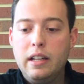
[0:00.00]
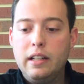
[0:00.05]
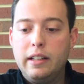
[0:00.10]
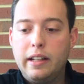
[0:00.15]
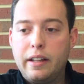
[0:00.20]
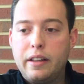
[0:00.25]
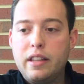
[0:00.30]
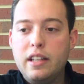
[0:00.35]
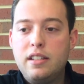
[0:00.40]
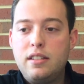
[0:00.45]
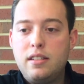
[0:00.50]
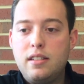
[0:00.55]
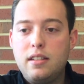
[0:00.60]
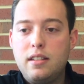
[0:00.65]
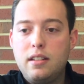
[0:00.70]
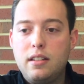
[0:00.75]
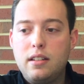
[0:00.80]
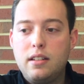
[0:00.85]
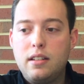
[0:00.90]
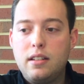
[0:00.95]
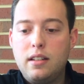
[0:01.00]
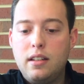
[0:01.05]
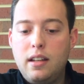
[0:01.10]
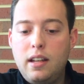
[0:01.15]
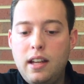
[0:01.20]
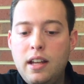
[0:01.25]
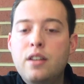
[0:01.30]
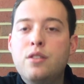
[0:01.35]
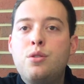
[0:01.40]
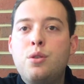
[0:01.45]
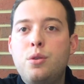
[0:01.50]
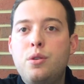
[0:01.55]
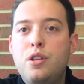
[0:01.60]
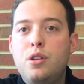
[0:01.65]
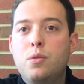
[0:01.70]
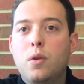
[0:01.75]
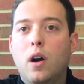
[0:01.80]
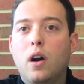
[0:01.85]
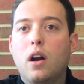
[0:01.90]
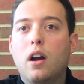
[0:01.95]
like this is who
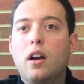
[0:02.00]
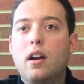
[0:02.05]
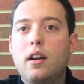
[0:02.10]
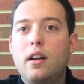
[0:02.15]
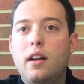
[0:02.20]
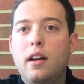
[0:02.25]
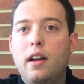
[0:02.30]
you are,